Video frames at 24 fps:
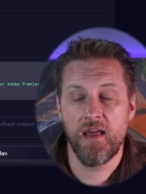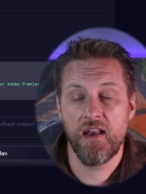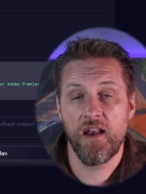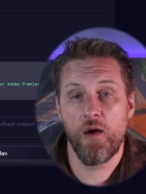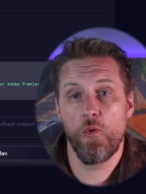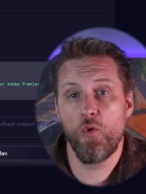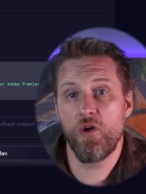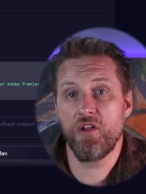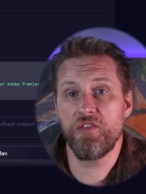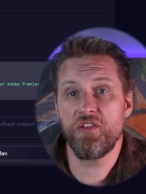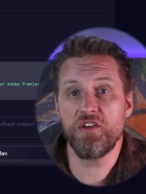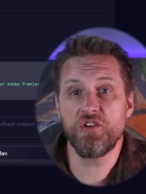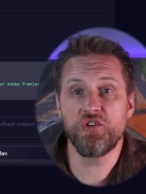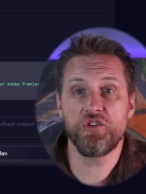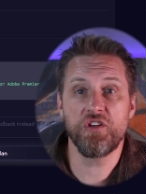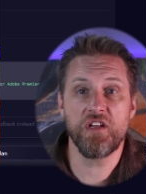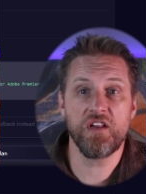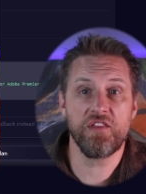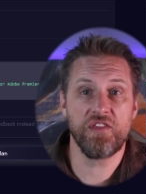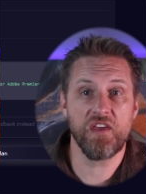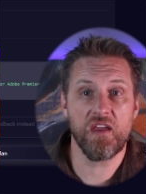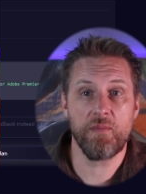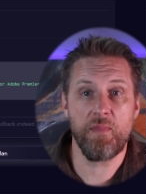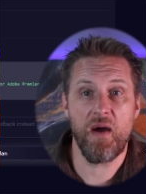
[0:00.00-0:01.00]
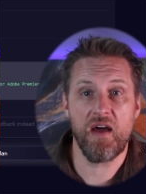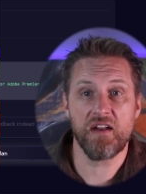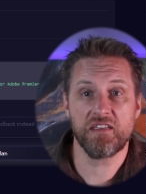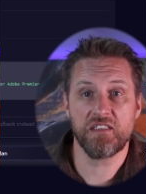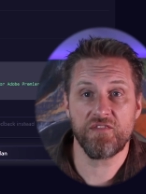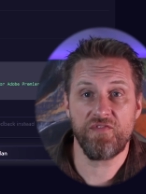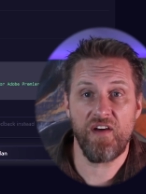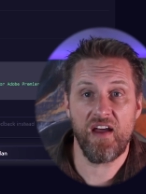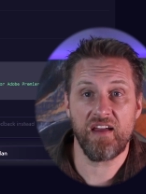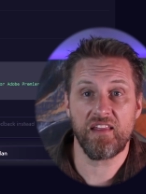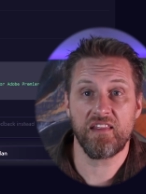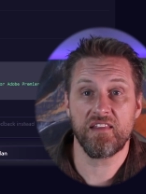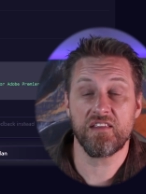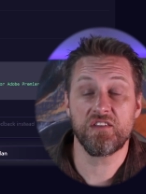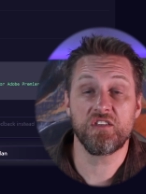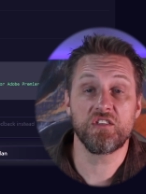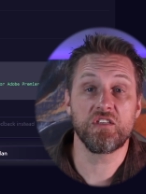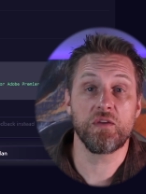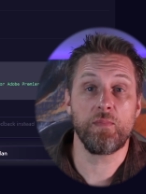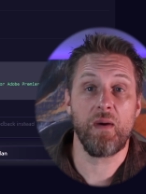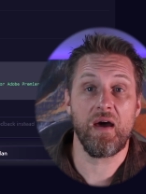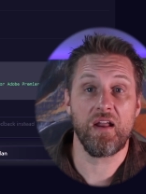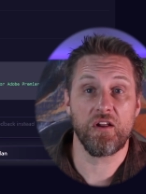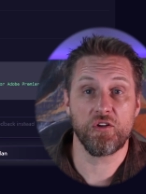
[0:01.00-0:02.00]
Now, one of the things you need to think about is the fact that this
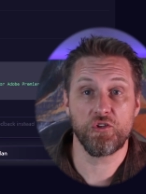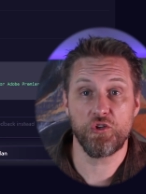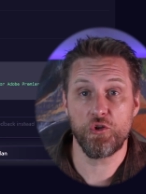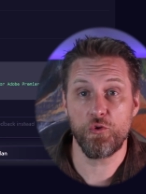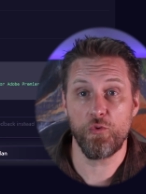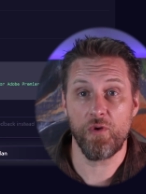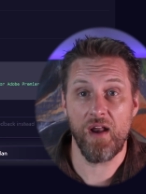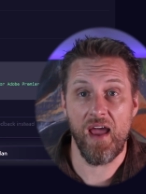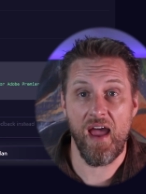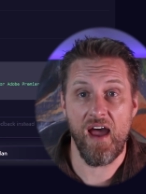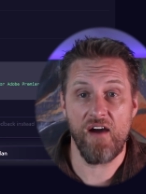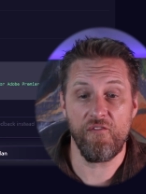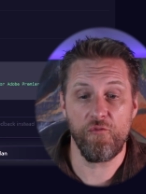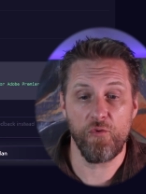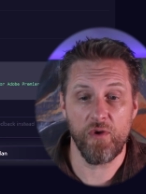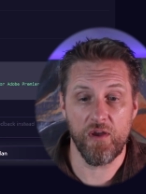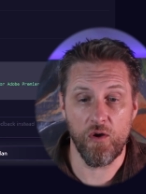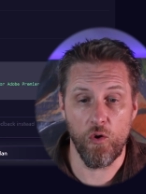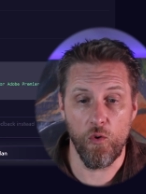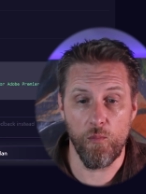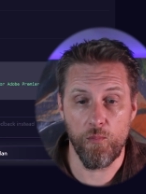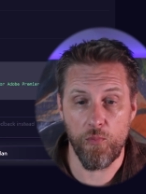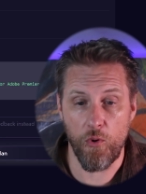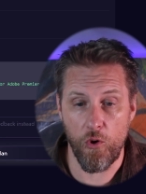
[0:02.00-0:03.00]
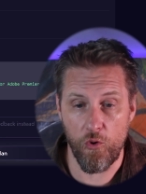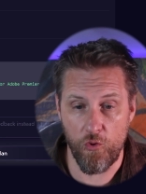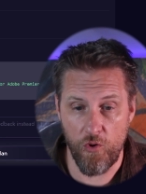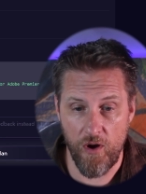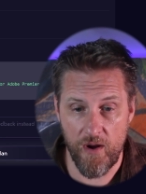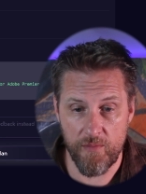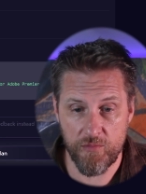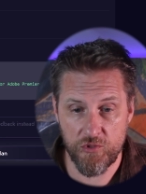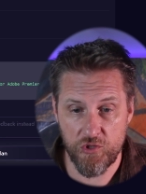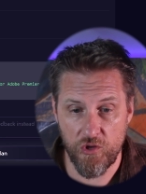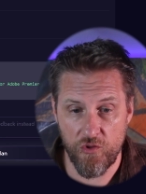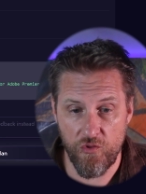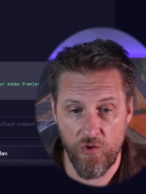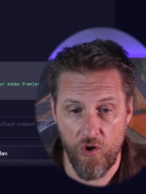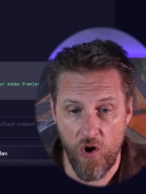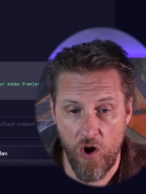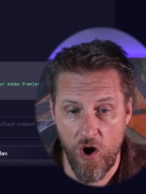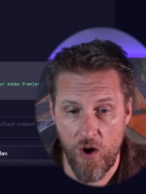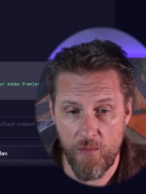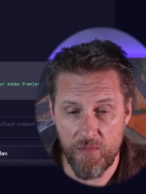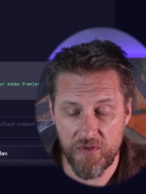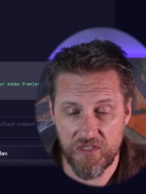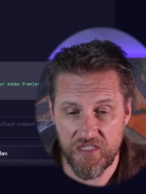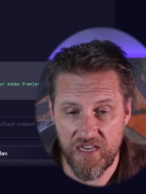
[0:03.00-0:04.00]
is about a two and a half week old program. So there
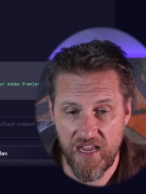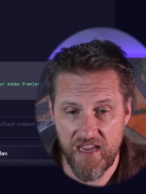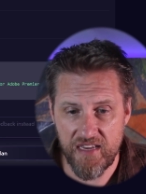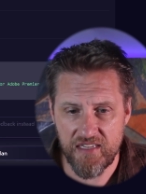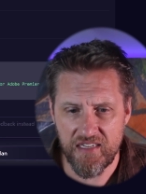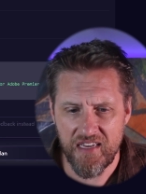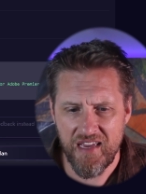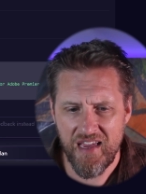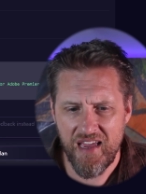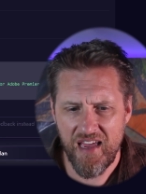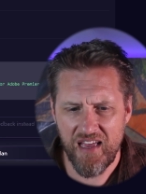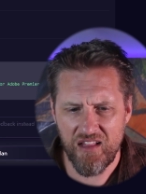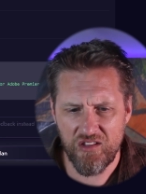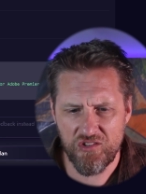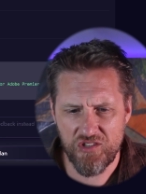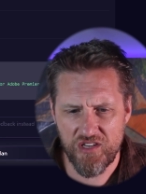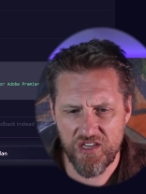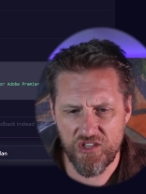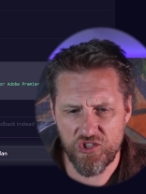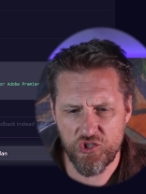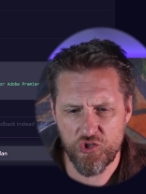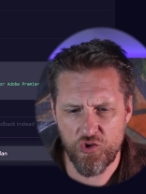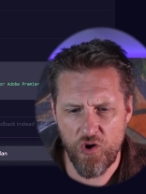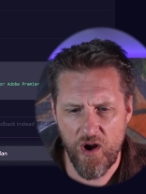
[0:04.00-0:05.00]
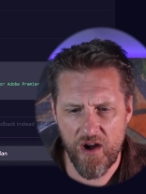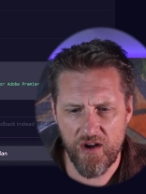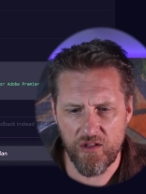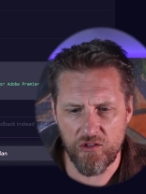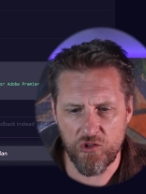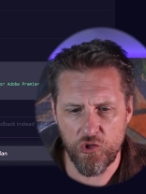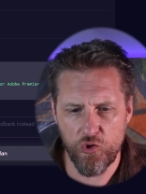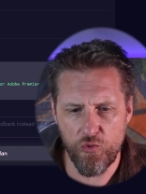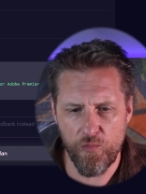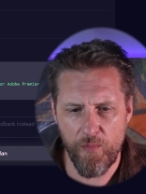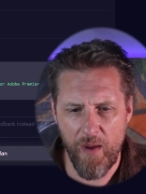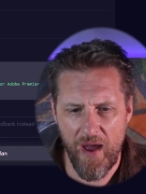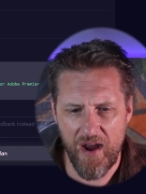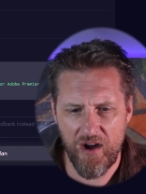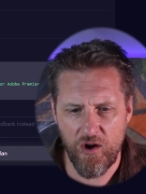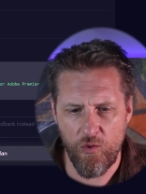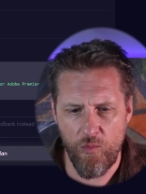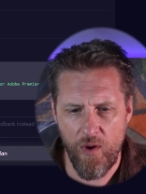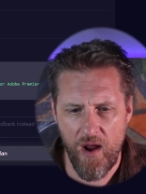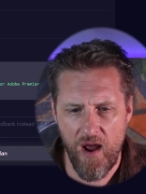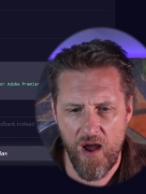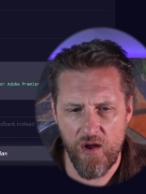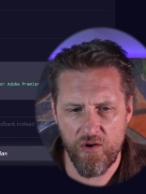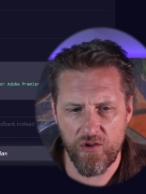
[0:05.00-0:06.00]
are mistakes. It looks like it's trying to loop back
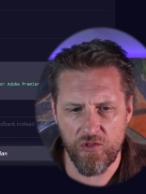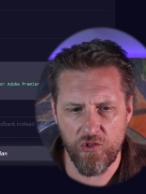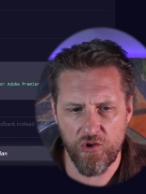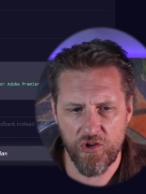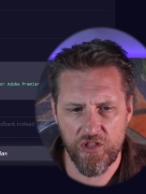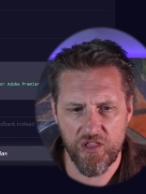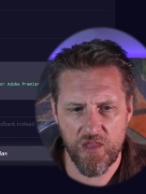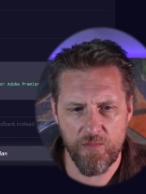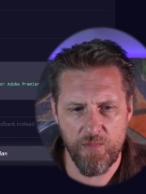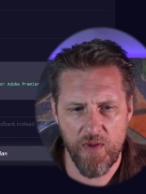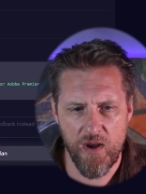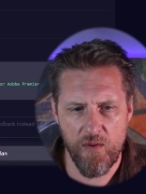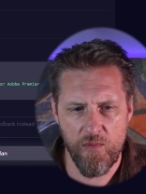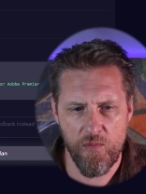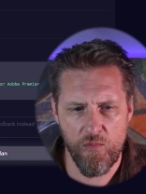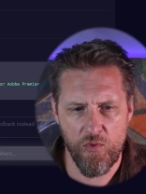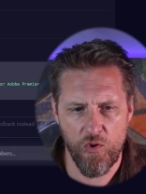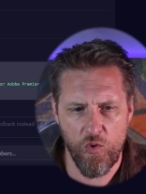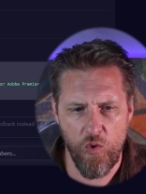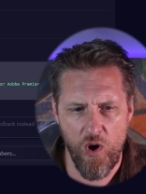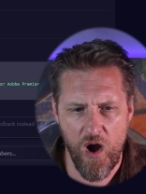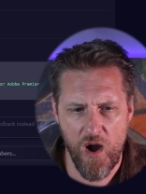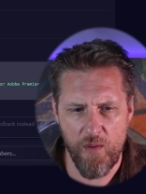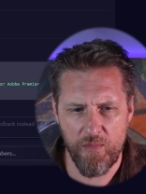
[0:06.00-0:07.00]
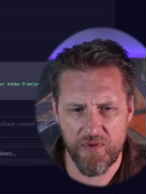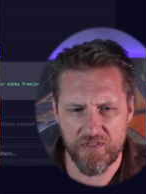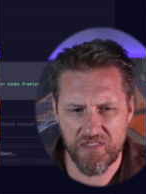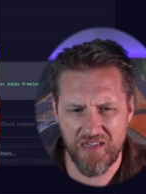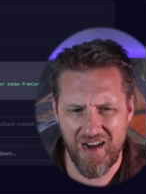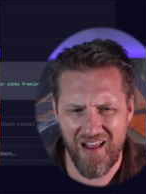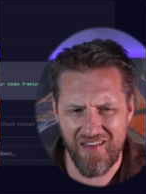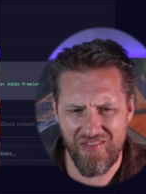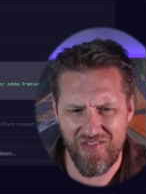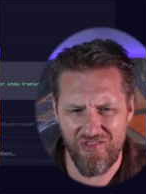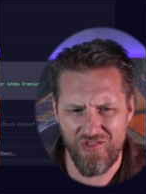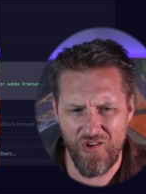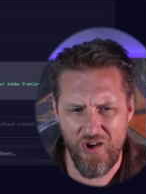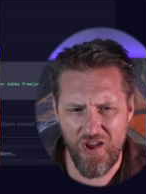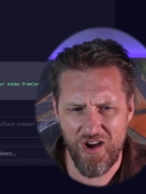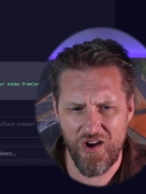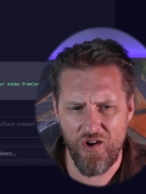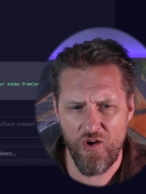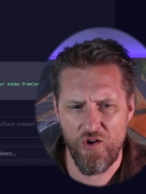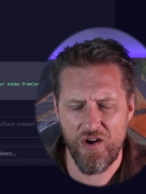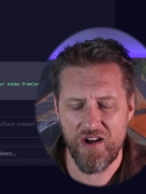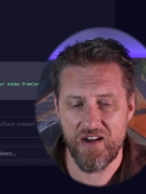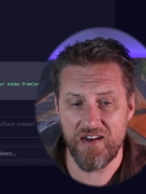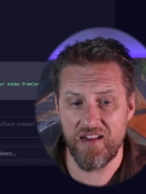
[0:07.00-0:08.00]
around and look at the minimum requirements. And I thought
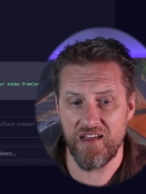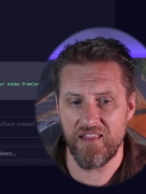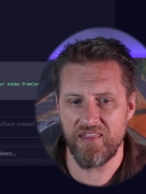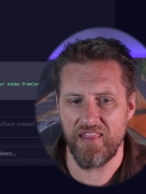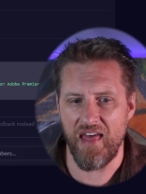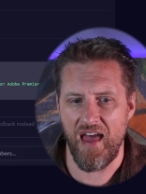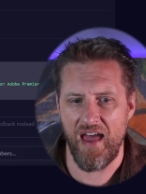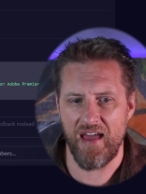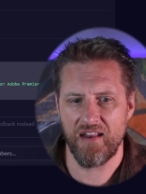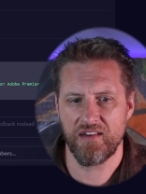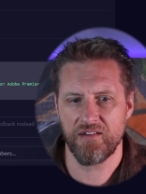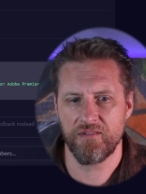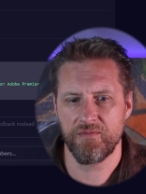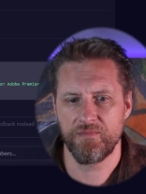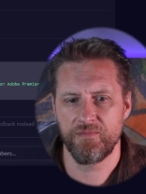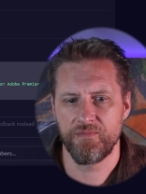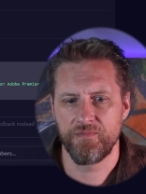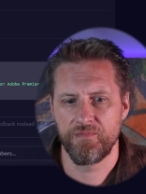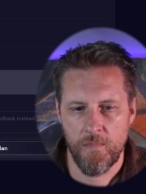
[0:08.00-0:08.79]
it already did that.